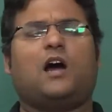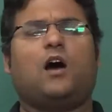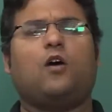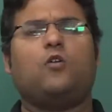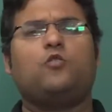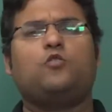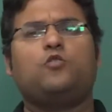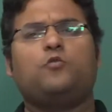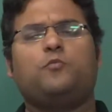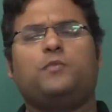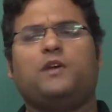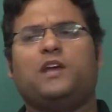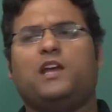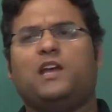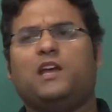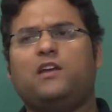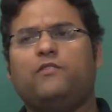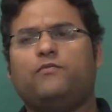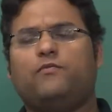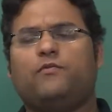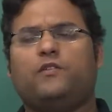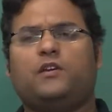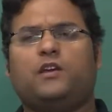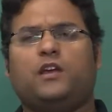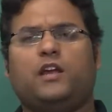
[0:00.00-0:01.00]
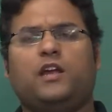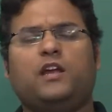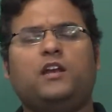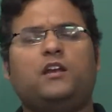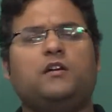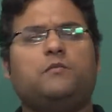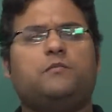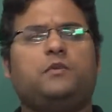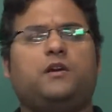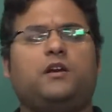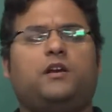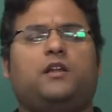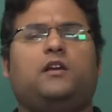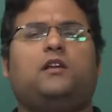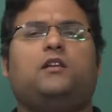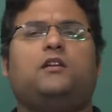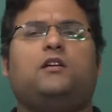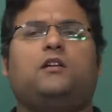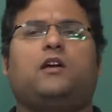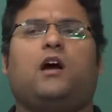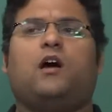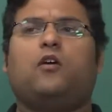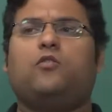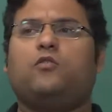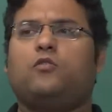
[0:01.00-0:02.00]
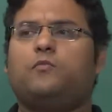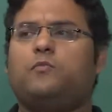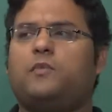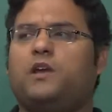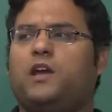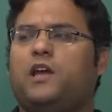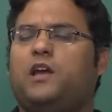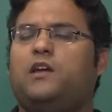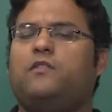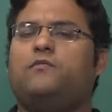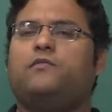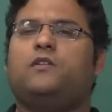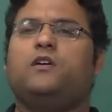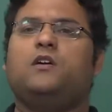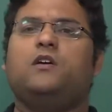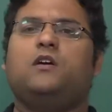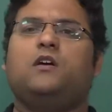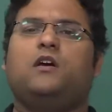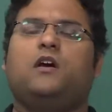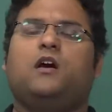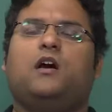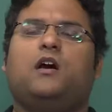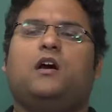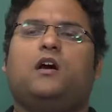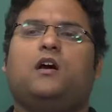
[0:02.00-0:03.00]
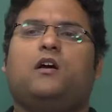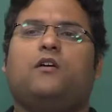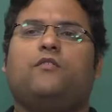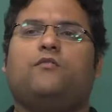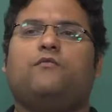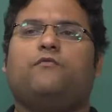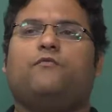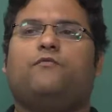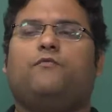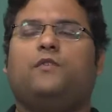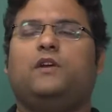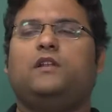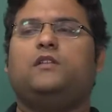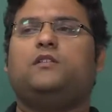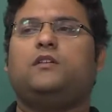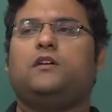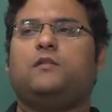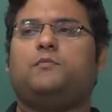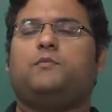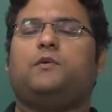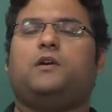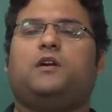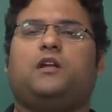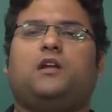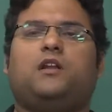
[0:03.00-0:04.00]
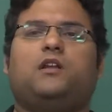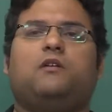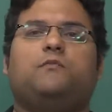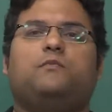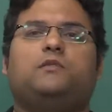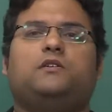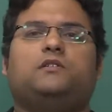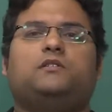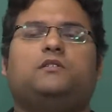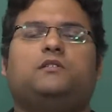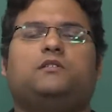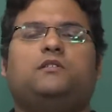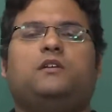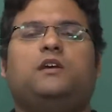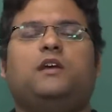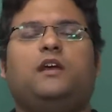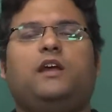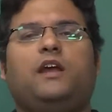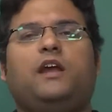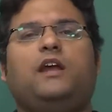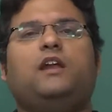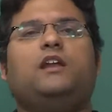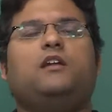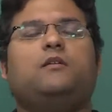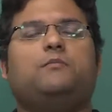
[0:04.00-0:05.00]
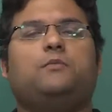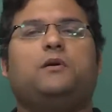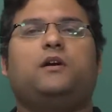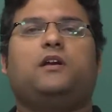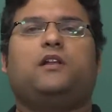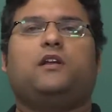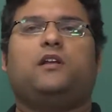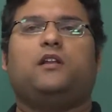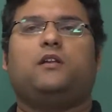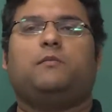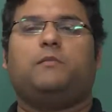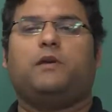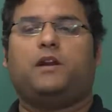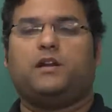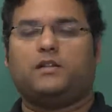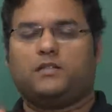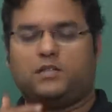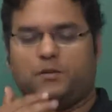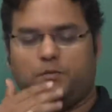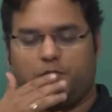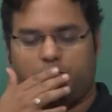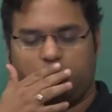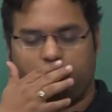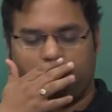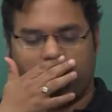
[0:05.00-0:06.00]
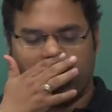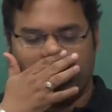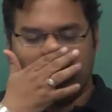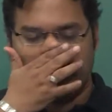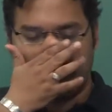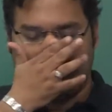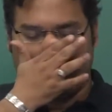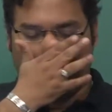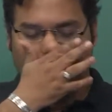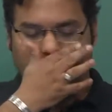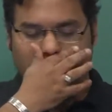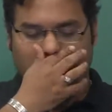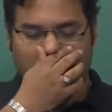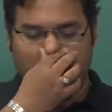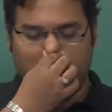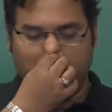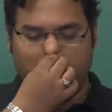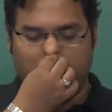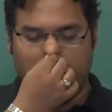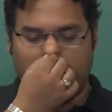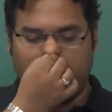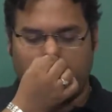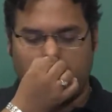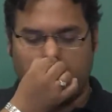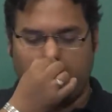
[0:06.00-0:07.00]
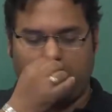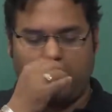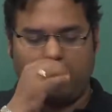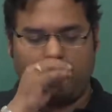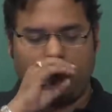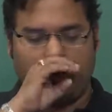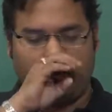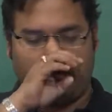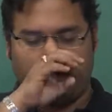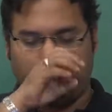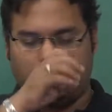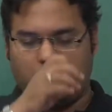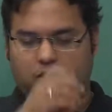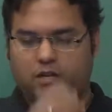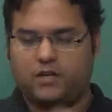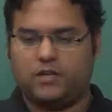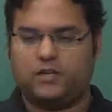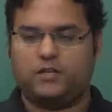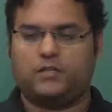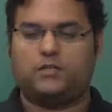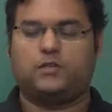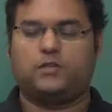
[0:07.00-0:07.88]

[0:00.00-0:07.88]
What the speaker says: how to behave in a particular, how to behave with a particular person in a particular manner. Suppose, for example, you come back from